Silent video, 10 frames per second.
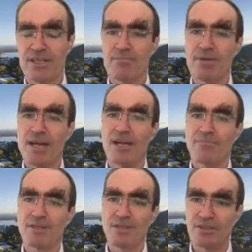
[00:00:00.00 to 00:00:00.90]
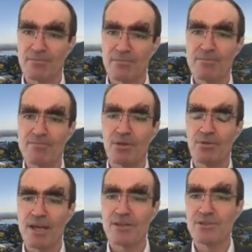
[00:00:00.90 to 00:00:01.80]
in part because the people
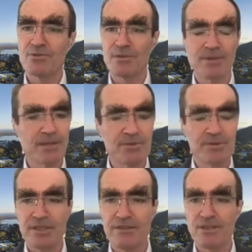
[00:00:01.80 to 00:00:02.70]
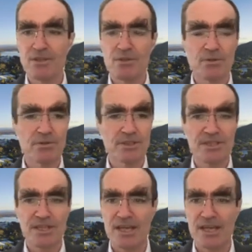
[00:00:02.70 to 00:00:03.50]
around you and the people delivering the courses